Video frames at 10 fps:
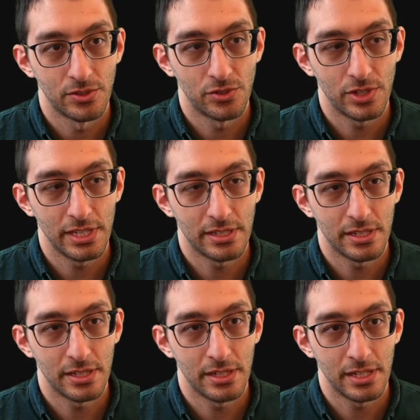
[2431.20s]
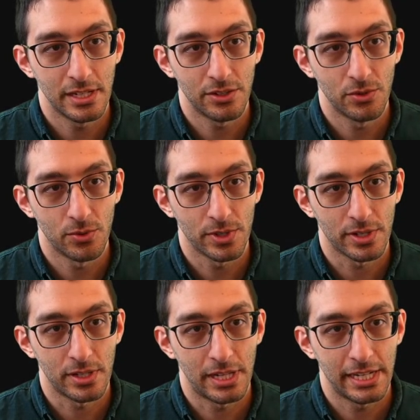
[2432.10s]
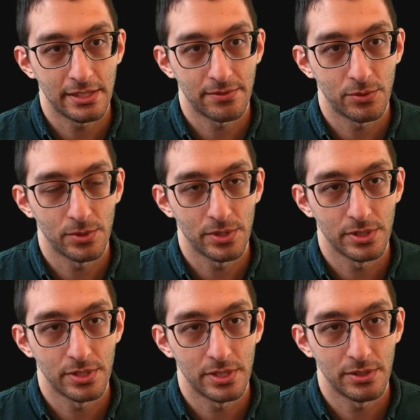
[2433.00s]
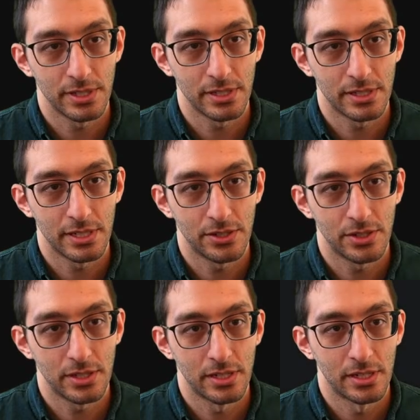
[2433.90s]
JSON ignore class for serialization.